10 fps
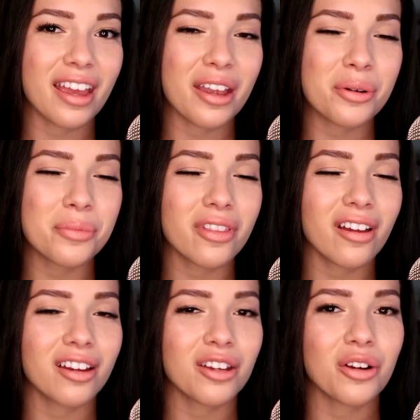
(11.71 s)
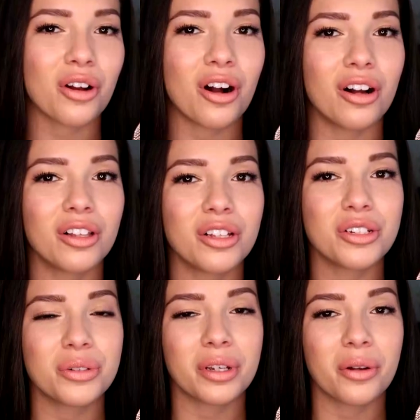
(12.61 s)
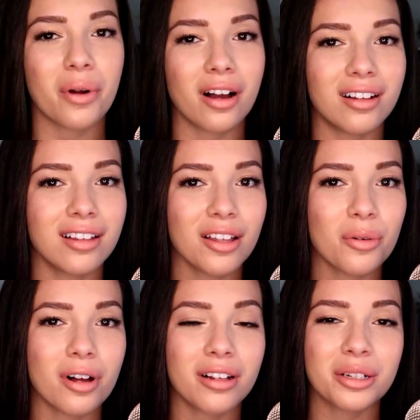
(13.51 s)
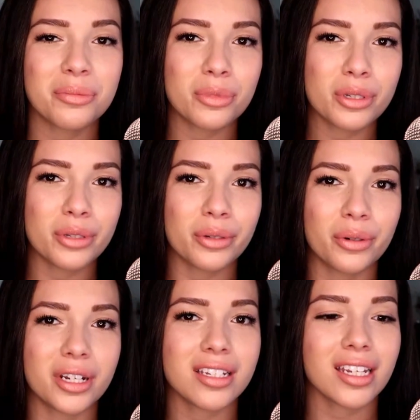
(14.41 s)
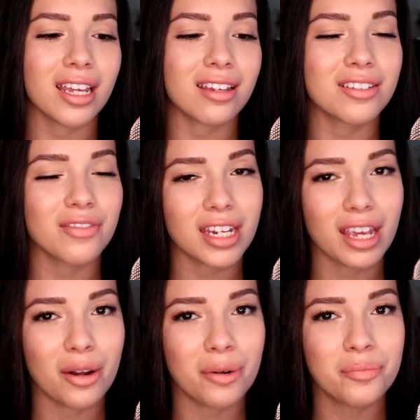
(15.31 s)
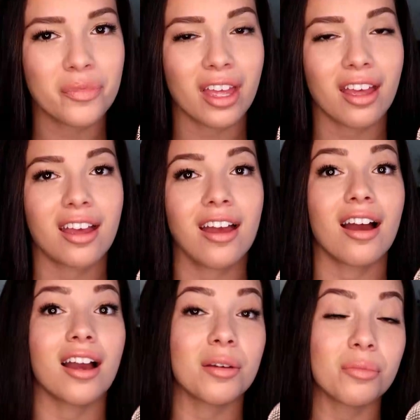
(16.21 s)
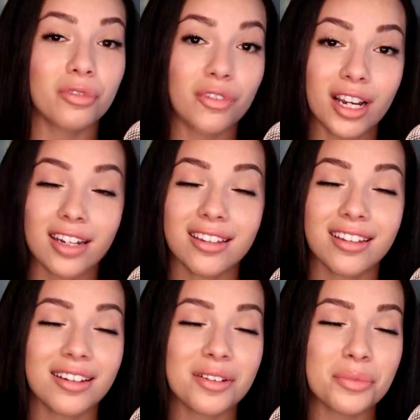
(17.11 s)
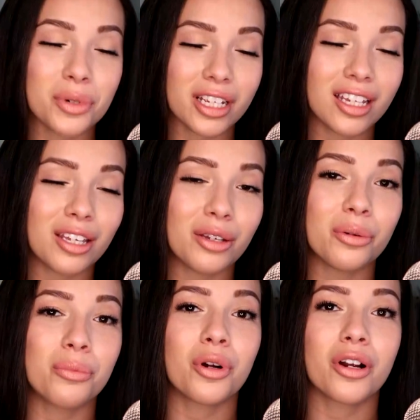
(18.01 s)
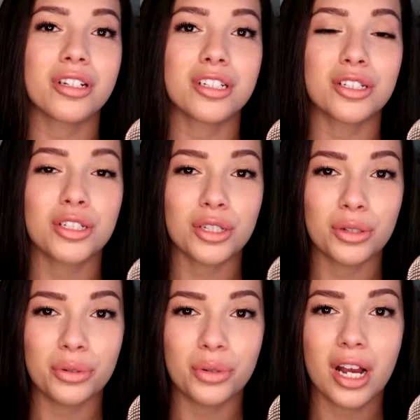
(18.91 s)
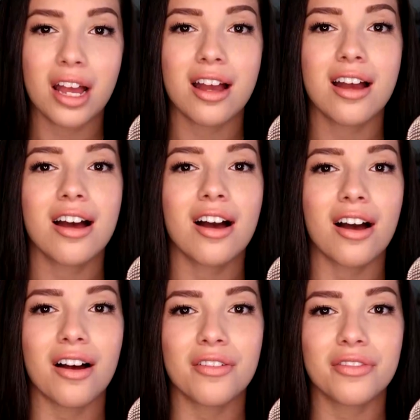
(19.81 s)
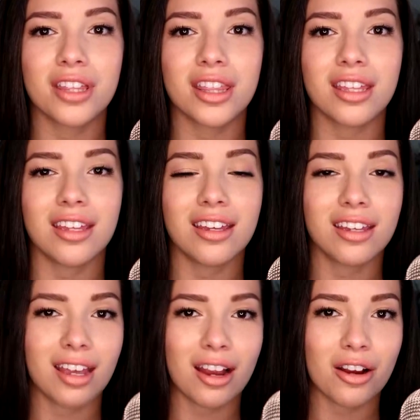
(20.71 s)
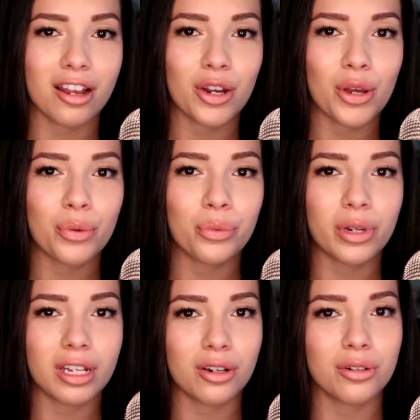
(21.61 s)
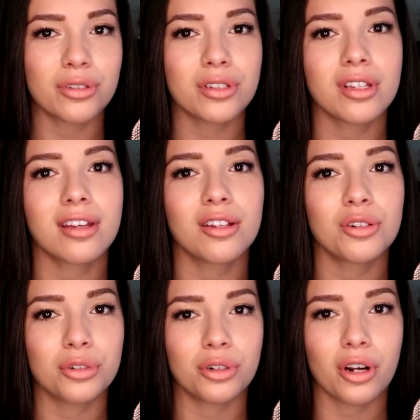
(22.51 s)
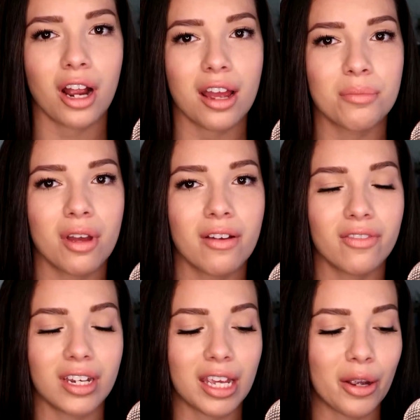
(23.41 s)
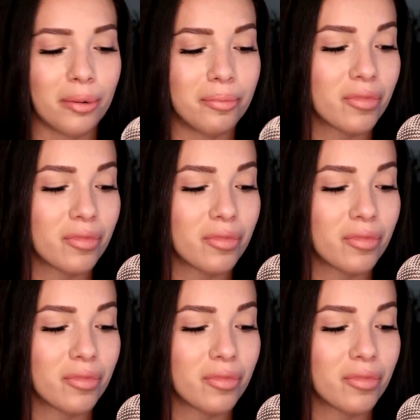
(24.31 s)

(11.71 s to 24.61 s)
I hope that you're all doing well. Welcome to today's video. I'm finally bringing you part 2 of the Karen Widdoss true crime video.